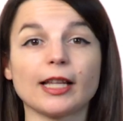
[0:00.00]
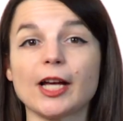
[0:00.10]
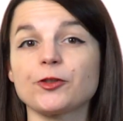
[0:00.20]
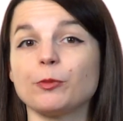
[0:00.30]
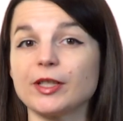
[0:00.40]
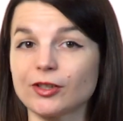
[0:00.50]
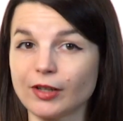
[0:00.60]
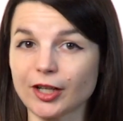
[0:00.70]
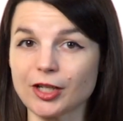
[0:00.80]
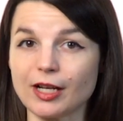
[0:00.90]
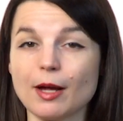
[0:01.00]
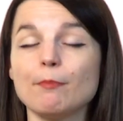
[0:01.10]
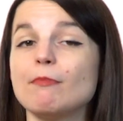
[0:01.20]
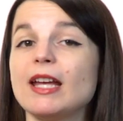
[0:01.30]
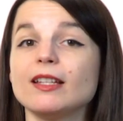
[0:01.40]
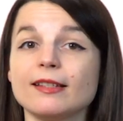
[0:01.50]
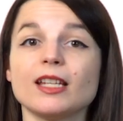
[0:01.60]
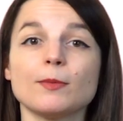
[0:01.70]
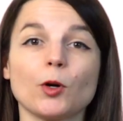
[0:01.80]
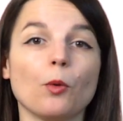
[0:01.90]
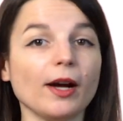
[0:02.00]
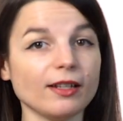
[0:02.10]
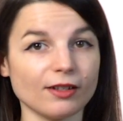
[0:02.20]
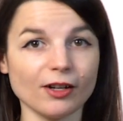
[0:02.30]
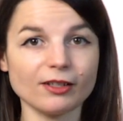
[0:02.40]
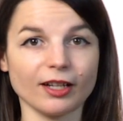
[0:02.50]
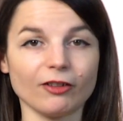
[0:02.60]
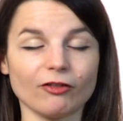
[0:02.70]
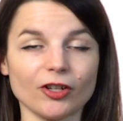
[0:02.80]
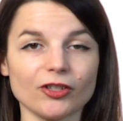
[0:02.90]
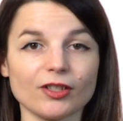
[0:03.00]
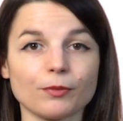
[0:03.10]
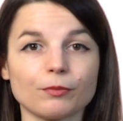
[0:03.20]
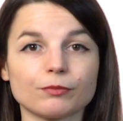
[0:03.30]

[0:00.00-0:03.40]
classroom instruction may seem quite daunting at first.